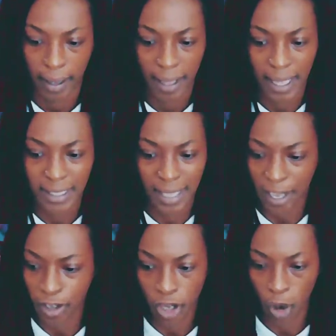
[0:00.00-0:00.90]
it's like,
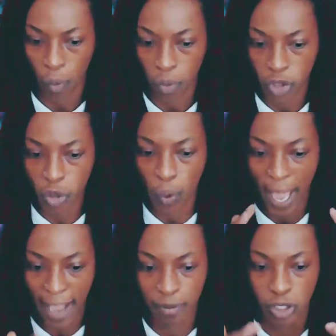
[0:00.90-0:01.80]
no, you
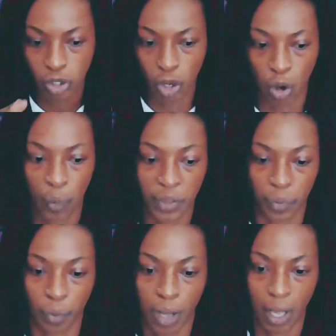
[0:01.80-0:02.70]
have to go with
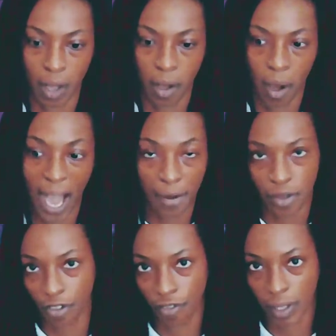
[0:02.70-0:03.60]
how you
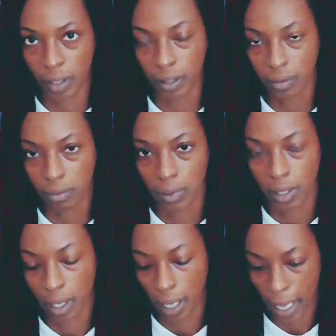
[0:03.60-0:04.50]
feel
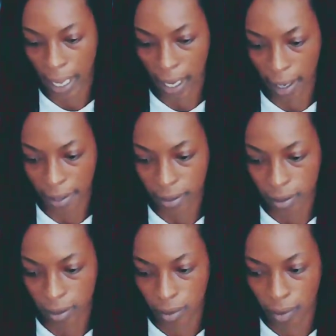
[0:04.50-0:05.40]
and
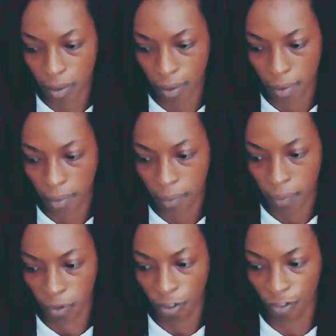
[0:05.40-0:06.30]

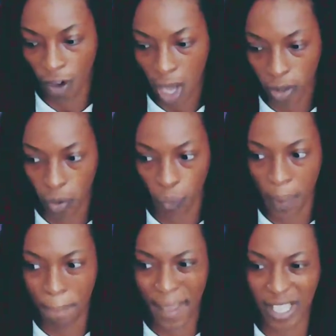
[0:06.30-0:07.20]
follow what
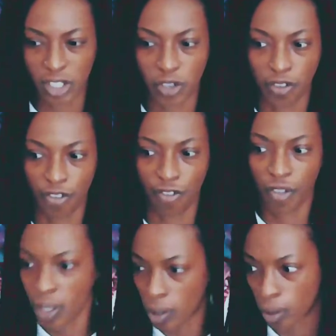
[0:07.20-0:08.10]
makes you
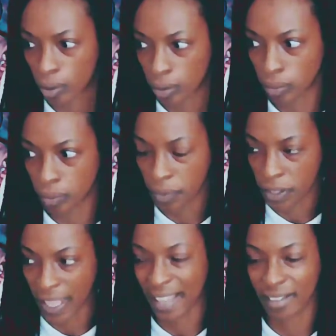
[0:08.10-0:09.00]
feel,
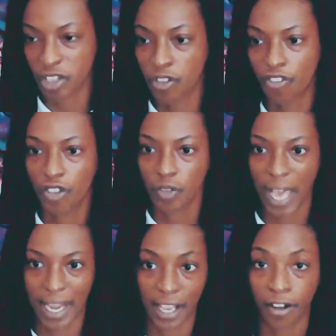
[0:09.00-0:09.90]
that you feel
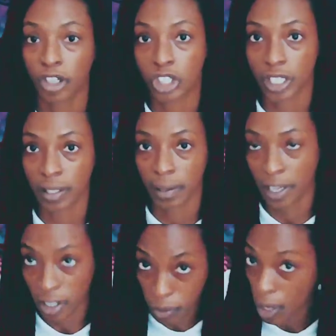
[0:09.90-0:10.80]
that energy.
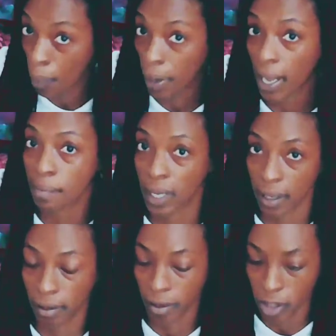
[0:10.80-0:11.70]
And you know what I mean.
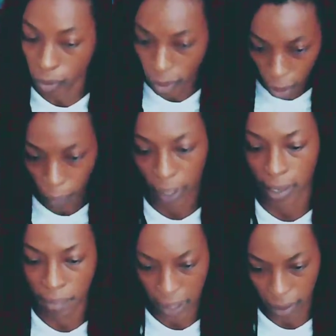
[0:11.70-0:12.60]
You know what I
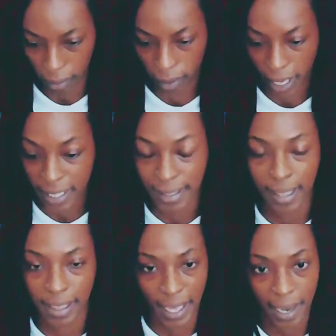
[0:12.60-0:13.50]
mean. It's
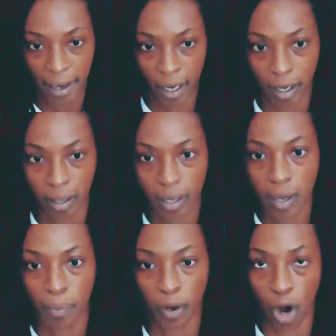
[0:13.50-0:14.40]
there,
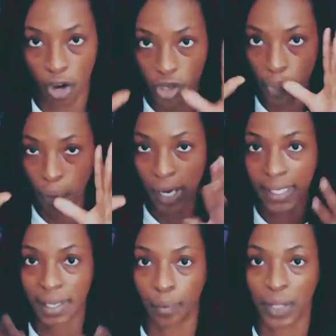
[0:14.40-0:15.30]
but are you
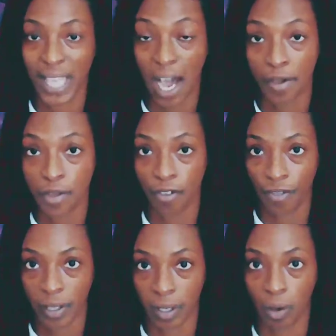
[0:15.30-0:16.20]
present with how you
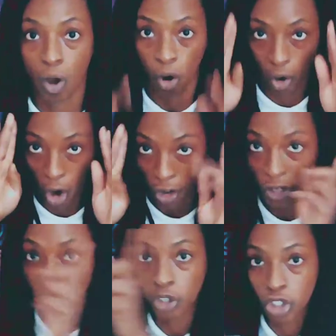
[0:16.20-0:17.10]
feel, or are
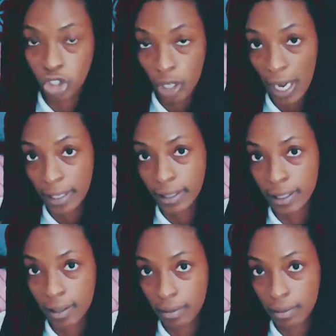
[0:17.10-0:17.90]
you distracted?